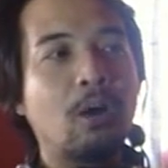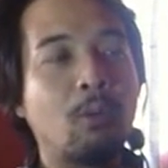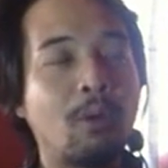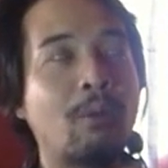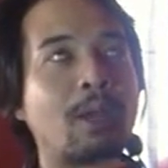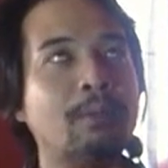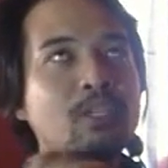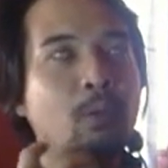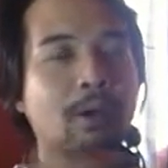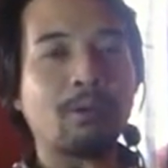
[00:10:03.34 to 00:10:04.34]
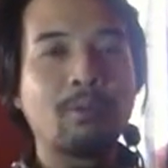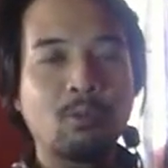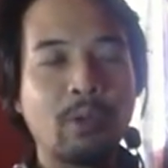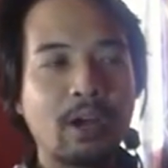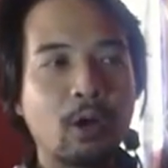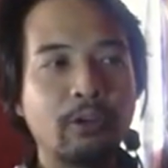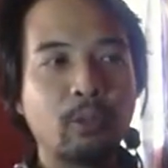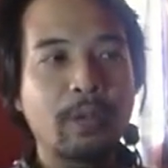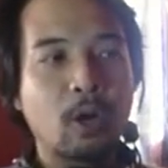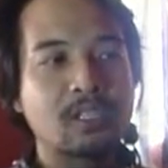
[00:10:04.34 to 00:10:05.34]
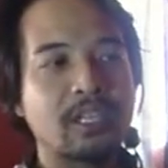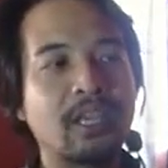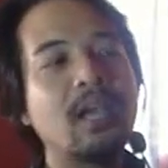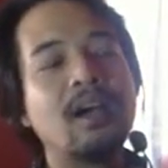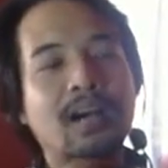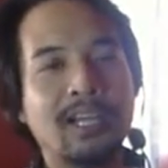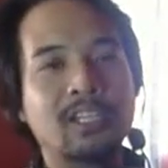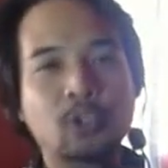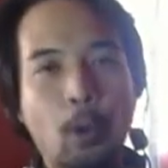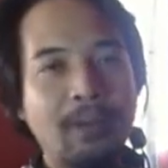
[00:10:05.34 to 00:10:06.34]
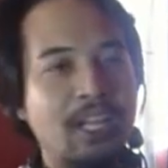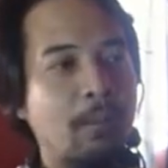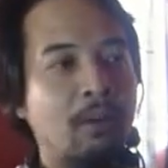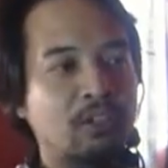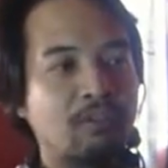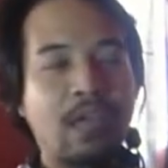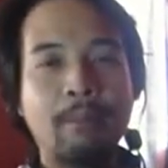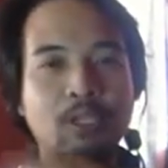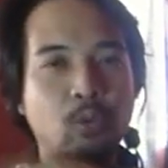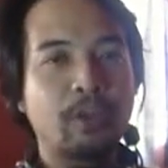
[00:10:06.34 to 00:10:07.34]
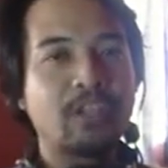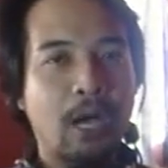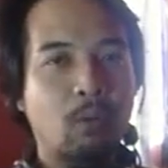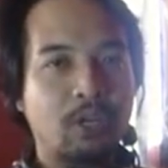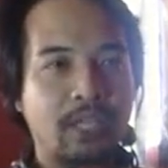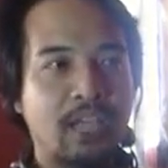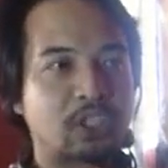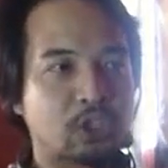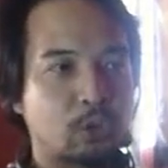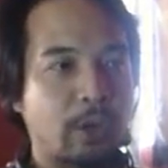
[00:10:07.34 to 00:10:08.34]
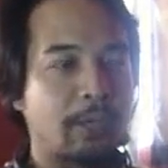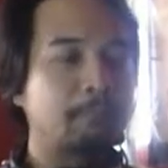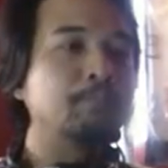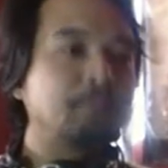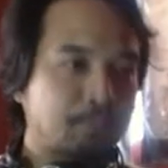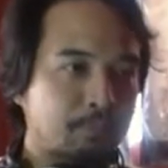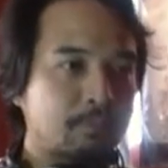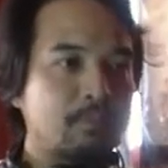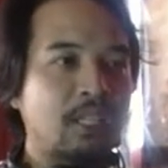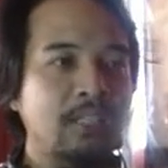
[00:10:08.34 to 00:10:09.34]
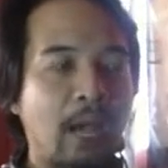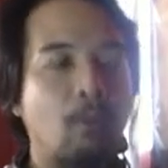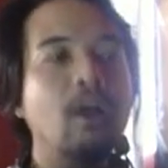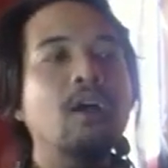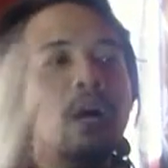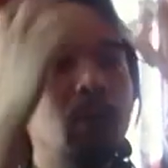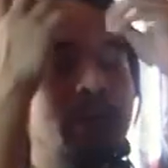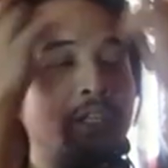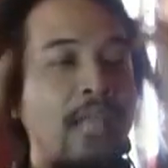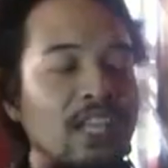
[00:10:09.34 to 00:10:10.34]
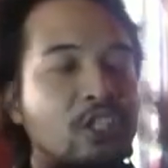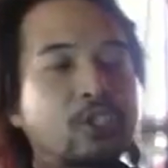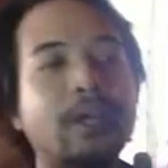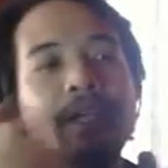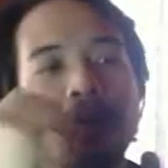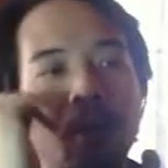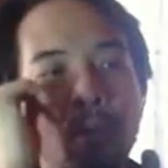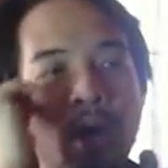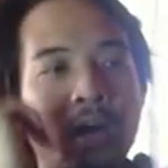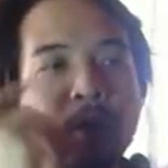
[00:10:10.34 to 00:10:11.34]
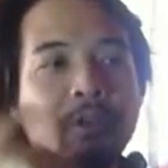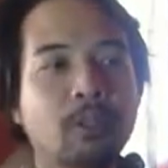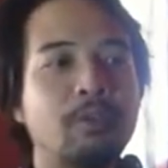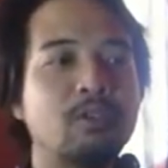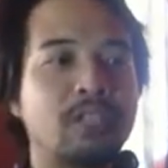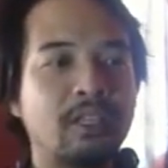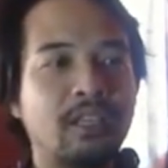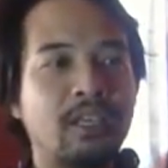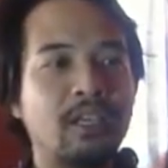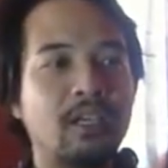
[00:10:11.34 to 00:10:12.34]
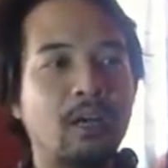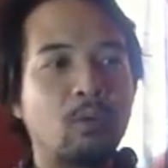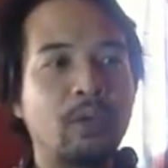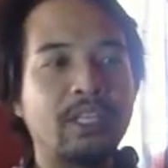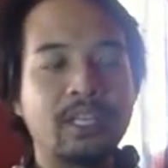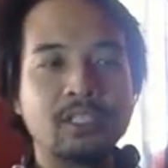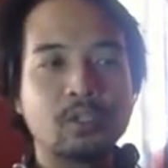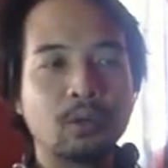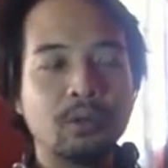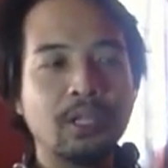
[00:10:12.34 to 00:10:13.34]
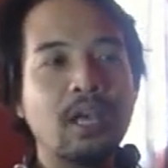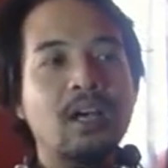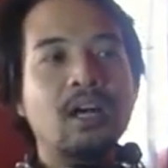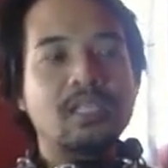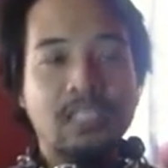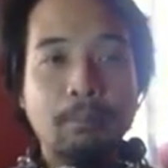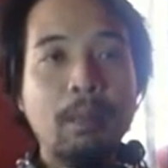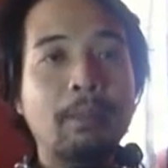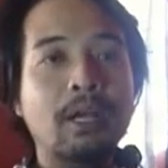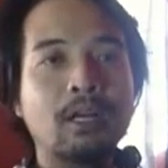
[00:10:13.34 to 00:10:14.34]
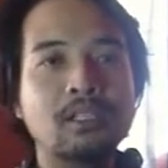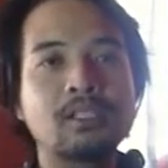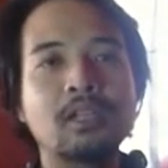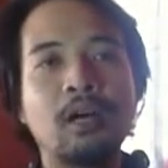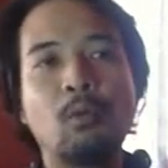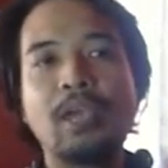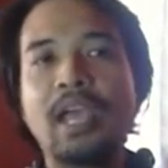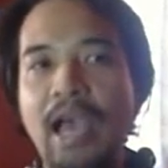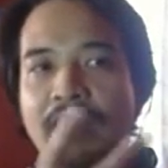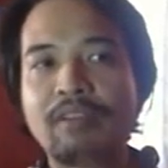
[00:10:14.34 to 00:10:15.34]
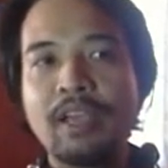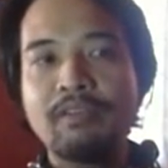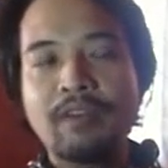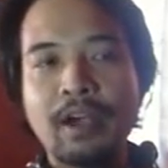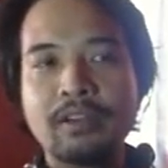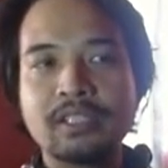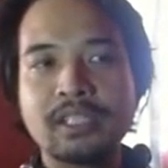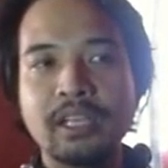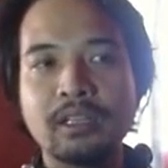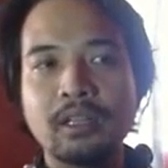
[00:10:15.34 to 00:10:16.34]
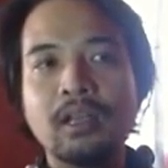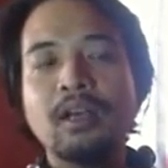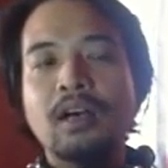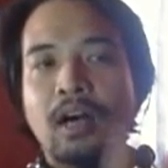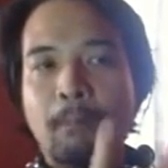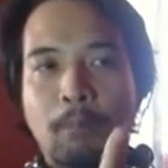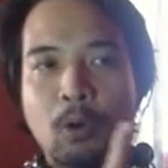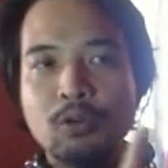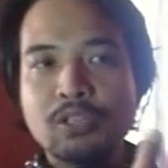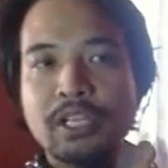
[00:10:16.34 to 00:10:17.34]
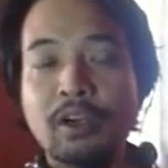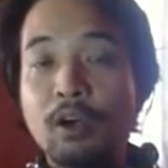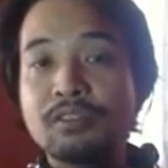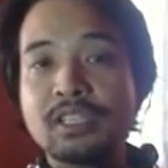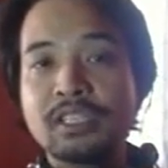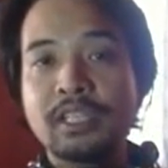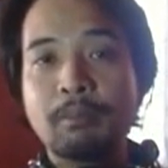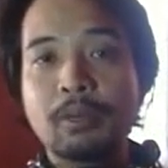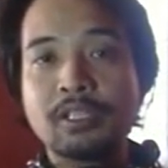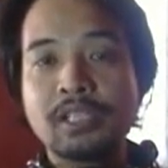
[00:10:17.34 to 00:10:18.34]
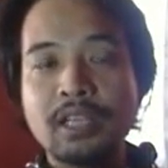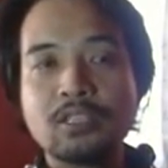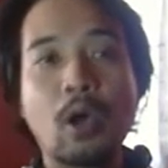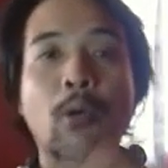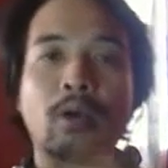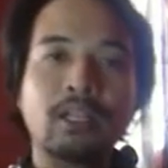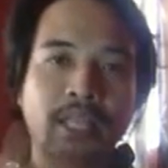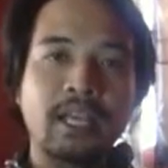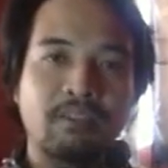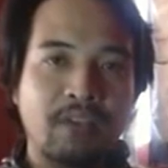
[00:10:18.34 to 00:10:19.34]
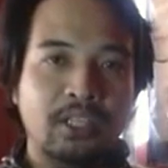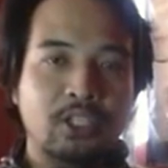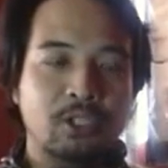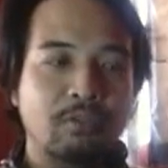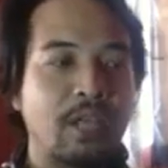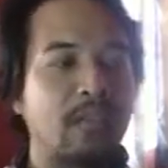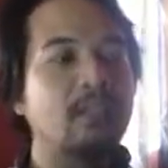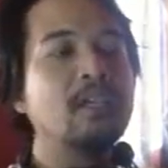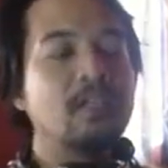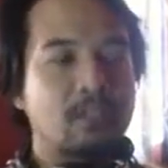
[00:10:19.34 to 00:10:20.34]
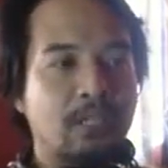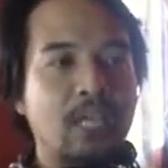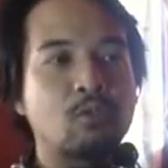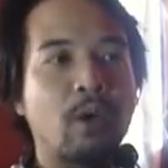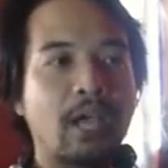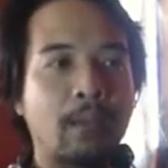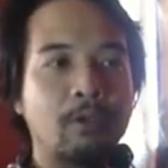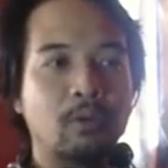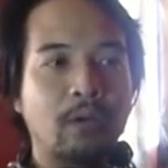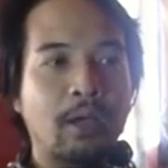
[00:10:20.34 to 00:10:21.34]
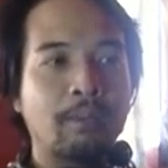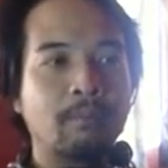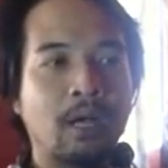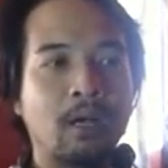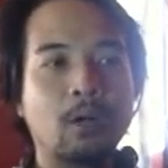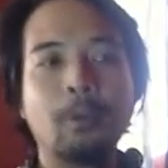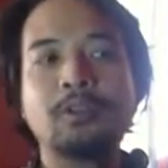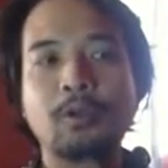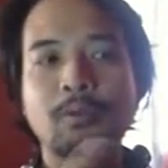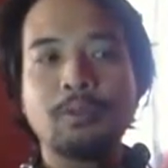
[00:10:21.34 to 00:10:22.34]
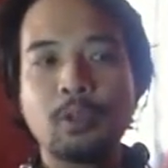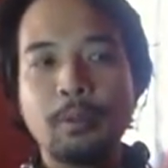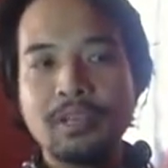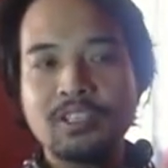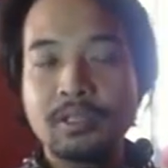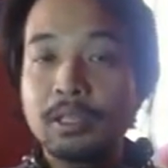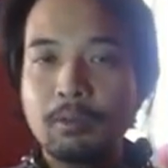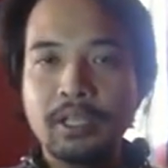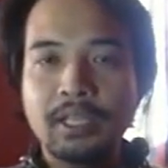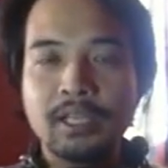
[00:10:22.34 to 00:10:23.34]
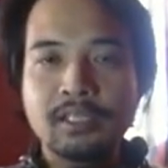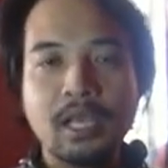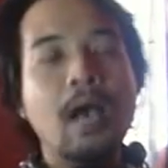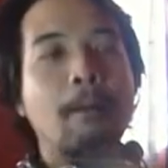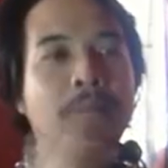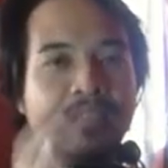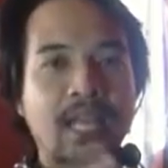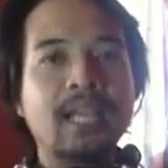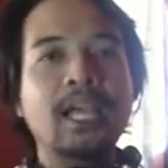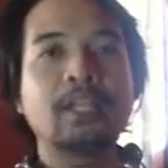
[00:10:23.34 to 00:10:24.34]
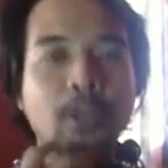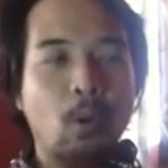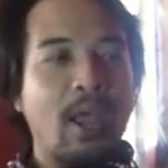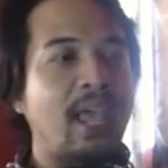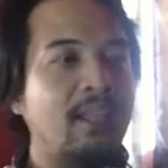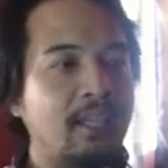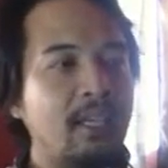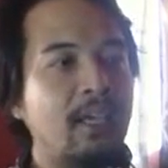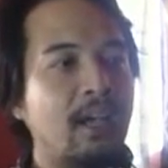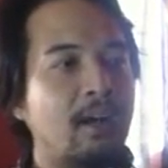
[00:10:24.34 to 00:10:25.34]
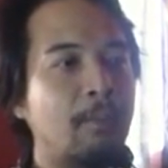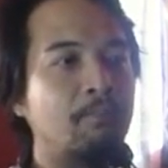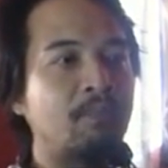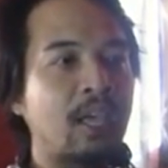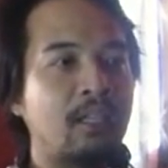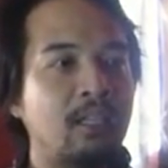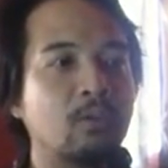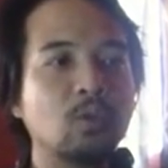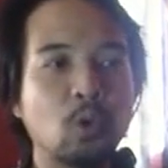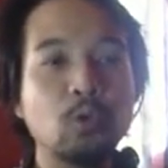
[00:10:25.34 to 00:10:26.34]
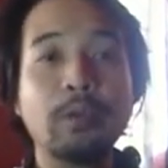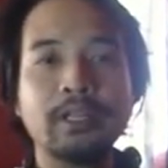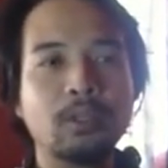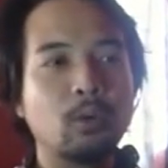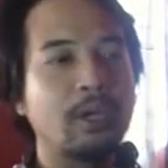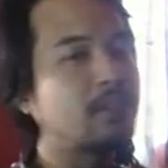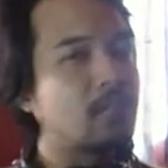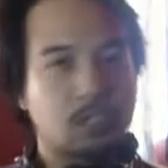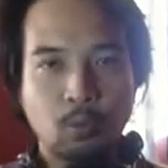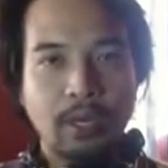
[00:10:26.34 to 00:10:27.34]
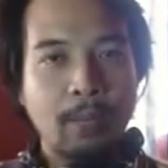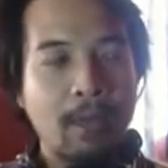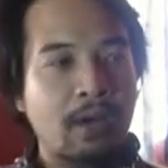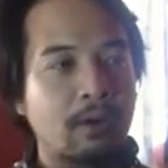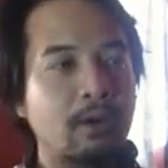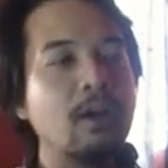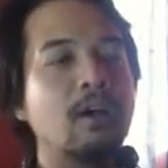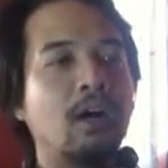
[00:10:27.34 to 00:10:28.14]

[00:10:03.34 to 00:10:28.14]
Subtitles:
What I mean is, we are going to be causing an exorbitant amount of damage with our dashing strike. Now, with our dashing strike, we are going to be using the Radiance rune, simply because we have a fire skill bonus here of 16%. So I want to take advantage of that. So that's why I'm going to be using the Radiance. But then again, any rune will do. It doesn't really matter.